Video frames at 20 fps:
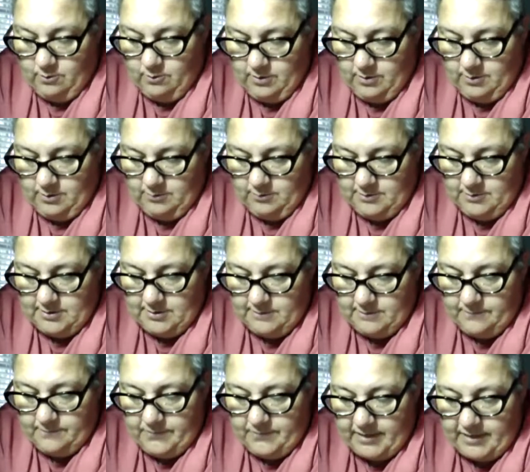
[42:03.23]
rose.
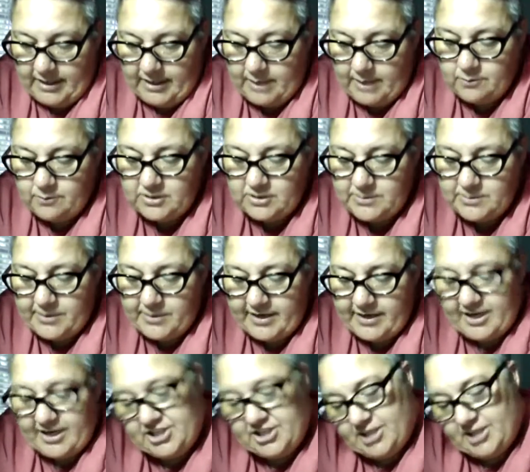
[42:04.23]
Unable to speak,
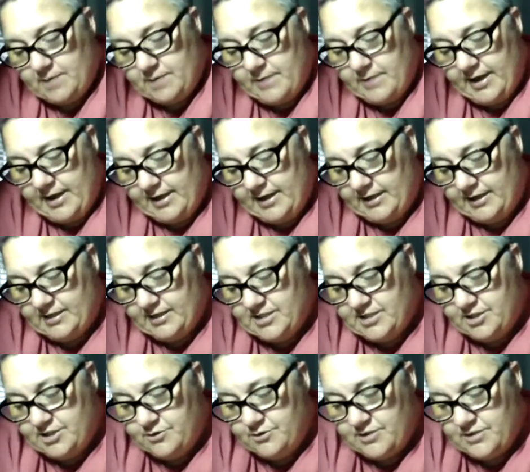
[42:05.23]
I shake my head and
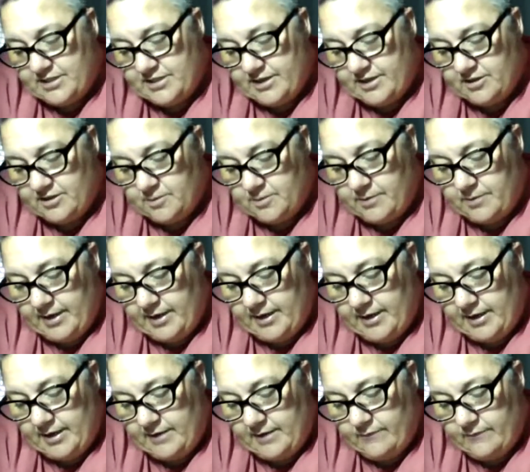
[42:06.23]
continue to stare at the
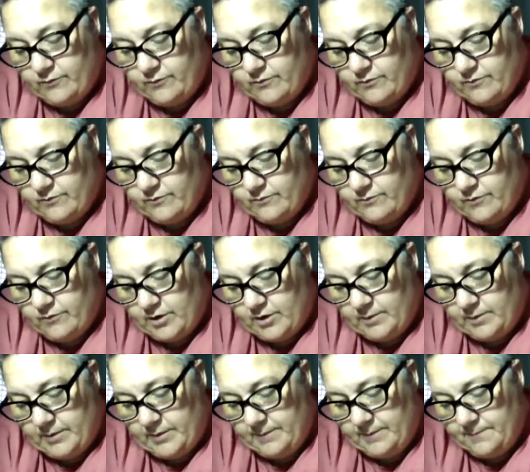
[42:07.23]
plate in front of
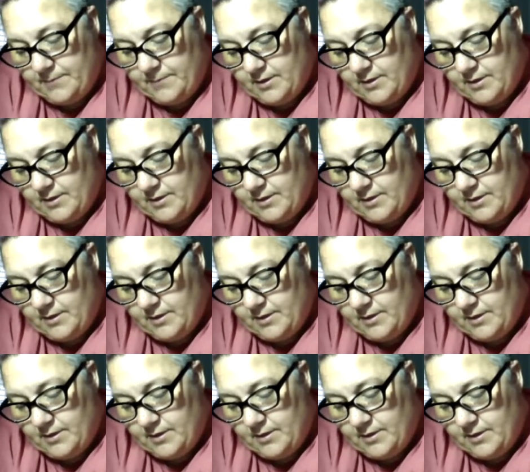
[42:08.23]
me.